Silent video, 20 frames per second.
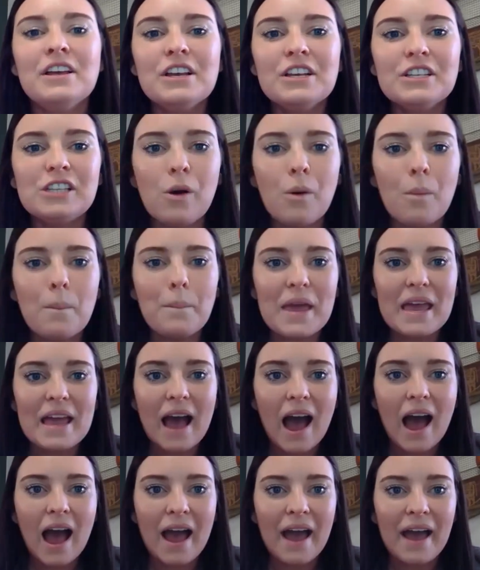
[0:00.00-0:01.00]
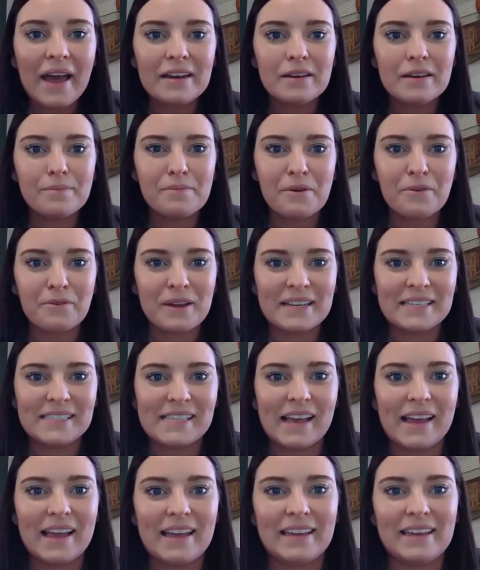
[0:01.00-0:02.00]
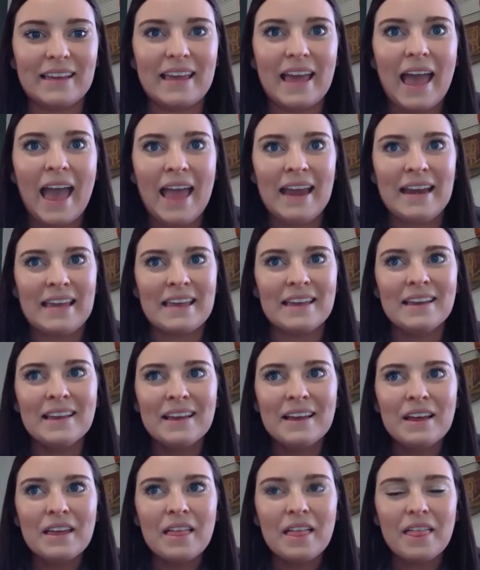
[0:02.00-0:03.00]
So, behind Marissa and Kenny,